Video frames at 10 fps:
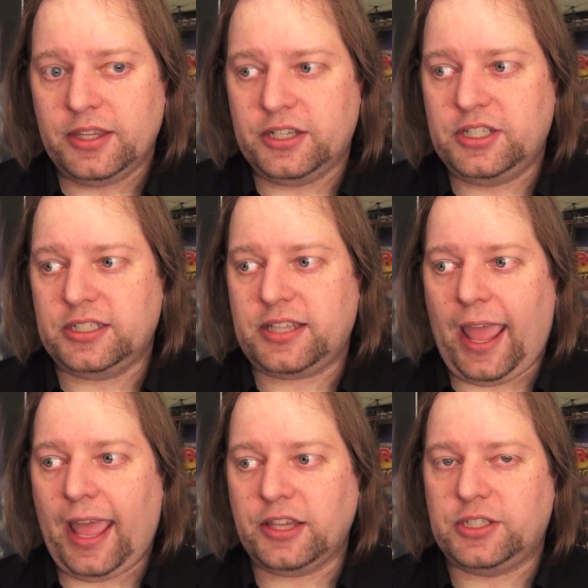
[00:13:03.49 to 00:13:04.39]
that just
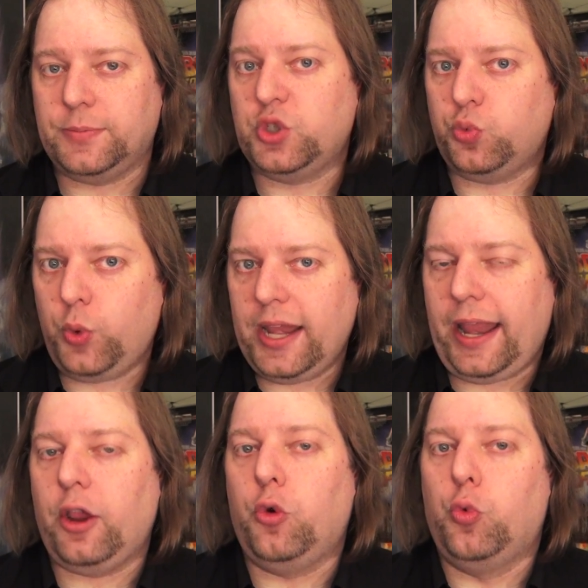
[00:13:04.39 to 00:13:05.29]
adds so much
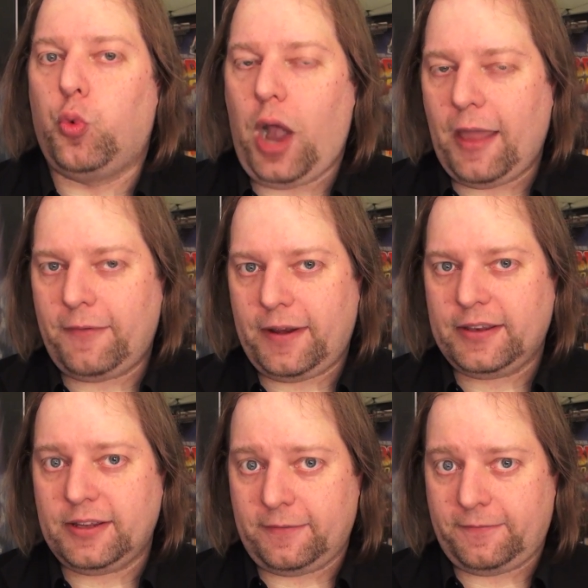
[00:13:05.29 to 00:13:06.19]
weight and gravity
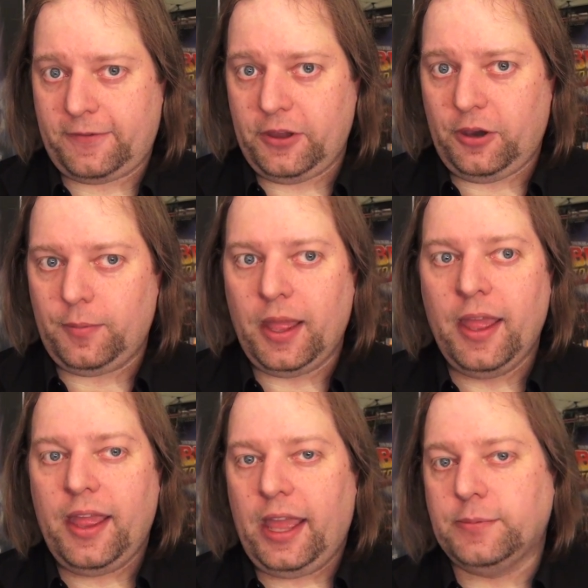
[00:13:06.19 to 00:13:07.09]
to the film
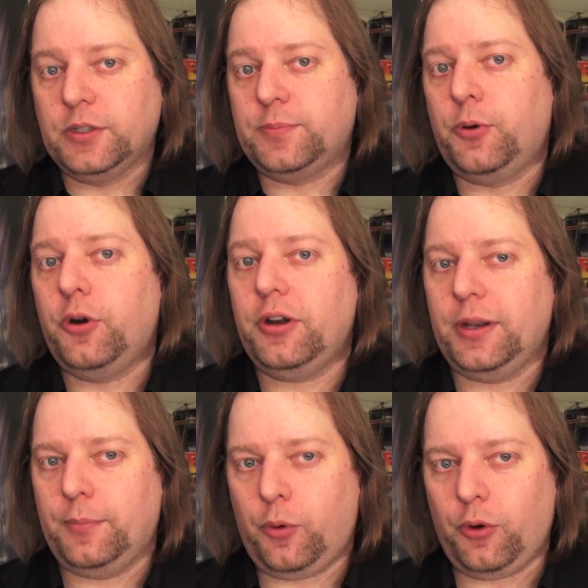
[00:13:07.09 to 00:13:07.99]
at the most
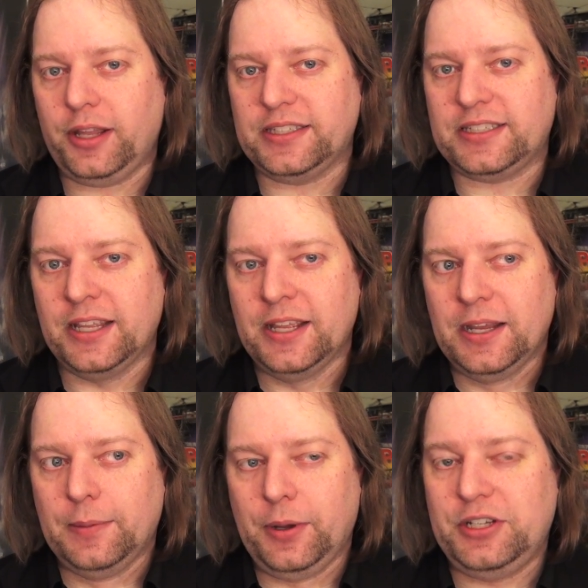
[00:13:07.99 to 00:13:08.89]
pertinent points.
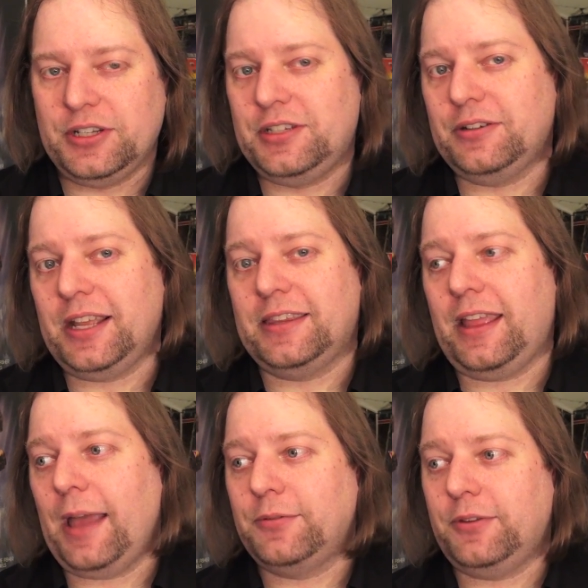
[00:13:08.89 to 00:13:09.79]
But you still get
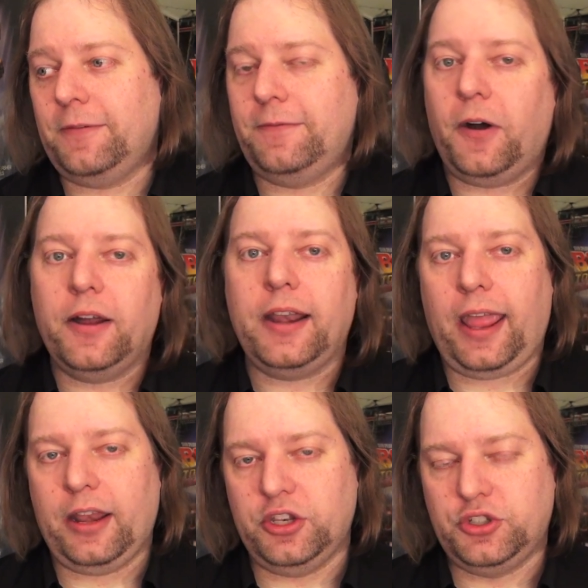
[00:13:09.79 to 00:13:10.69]
the absolutely fun
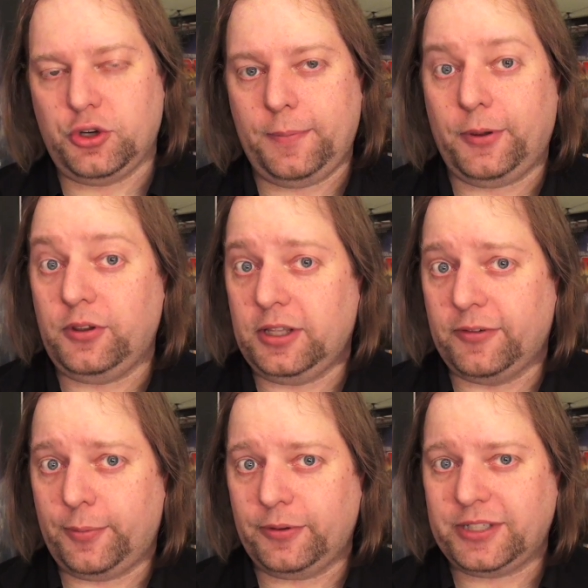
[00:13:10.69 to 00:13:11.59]
and enjoyable,
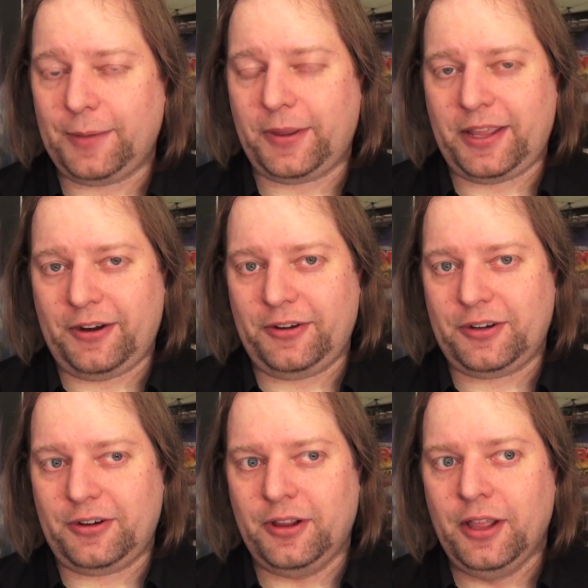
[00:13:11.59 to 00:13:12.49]
lovable type of
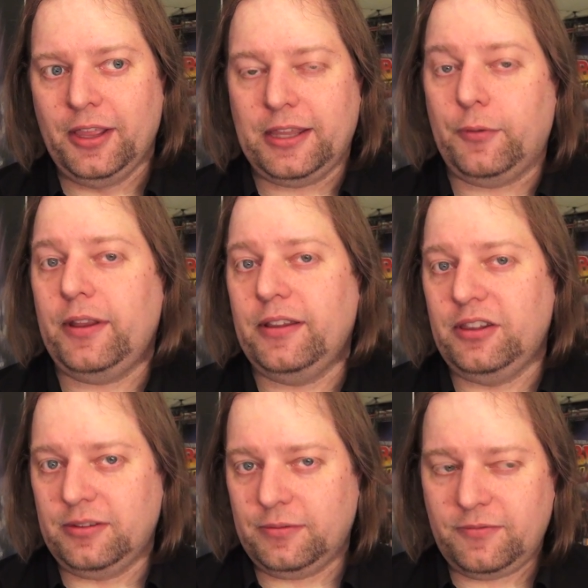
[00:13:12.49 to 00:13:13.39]
character that we
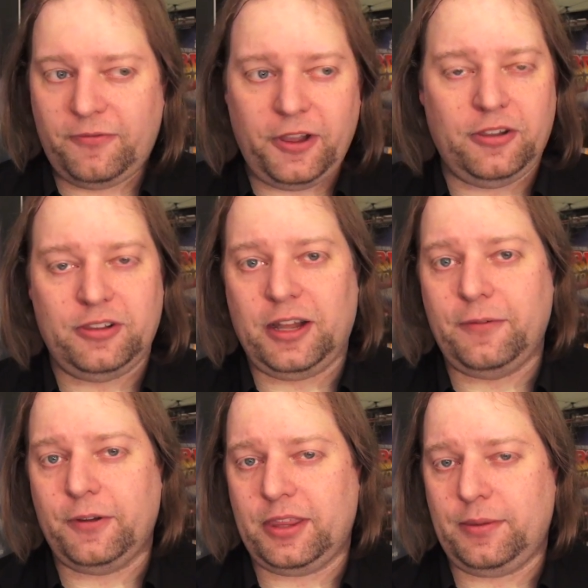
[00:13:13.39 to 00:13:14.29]
fell in
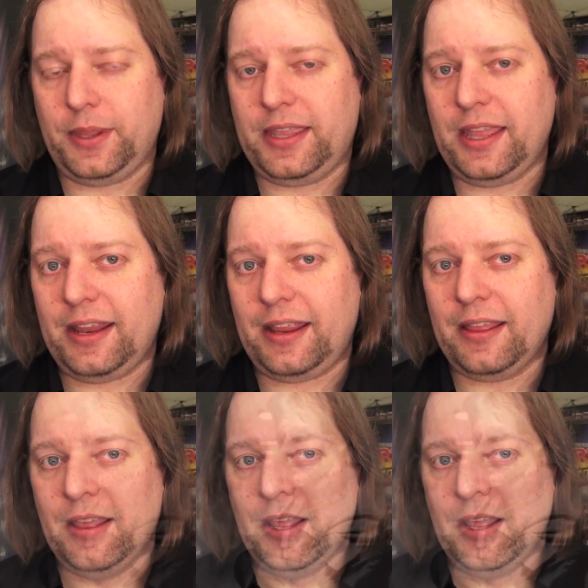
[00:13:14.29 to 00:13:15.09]
love with in the beginning.